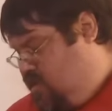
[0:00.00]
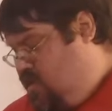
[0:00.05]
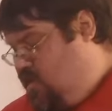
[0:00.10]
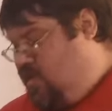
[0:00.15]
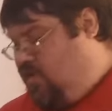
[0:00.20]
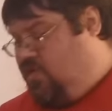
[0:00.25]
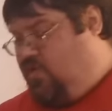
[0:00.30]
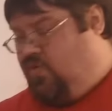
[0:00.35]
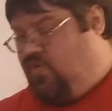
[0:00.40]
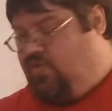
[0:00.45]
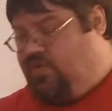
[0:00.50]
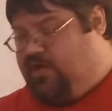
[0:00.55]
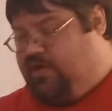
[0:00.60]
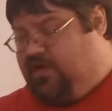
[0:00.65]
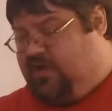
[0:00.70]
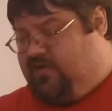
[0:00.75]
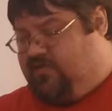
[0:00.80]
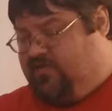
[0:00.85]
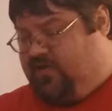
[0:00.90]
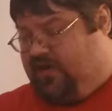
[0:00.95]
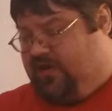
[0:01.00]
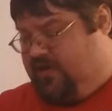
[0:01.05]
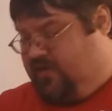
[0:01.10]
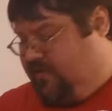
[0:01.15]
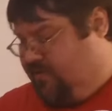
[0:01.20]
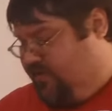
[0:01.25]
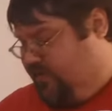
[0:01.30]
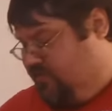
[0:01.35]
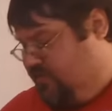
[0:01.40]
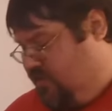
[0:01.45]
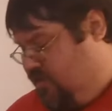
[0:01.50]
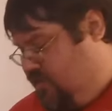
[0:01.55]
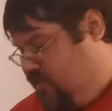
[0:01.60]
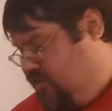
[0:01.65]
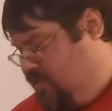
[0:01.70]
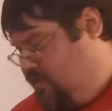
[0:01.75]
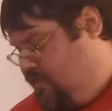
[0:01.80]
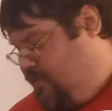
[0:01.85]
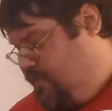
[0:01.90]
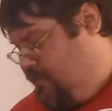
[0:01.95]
A cool keychain, some other